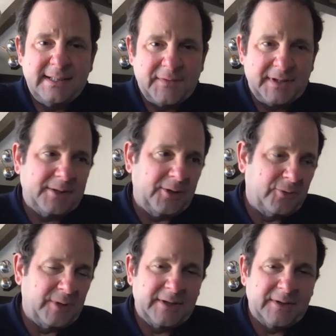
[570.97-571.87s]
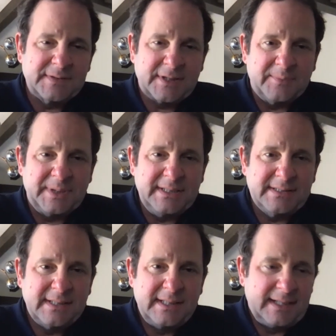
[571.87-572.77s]
then go to one of those
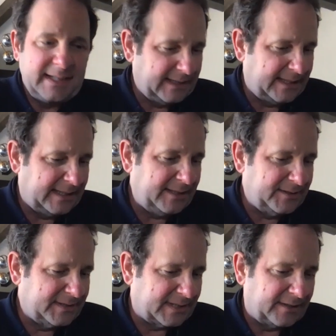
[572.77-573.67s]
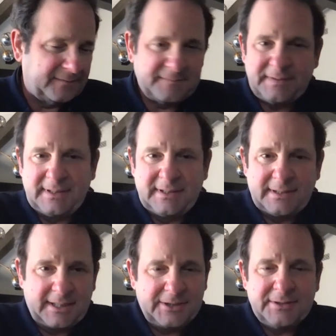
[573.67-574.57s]
companies and get yourself
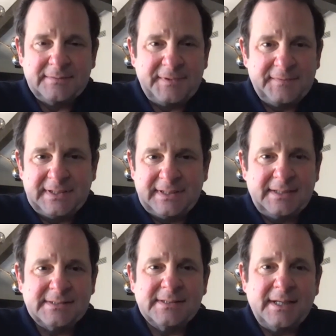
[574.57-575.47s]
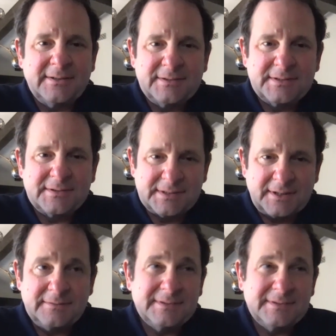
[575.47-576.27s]
$150,000 or so.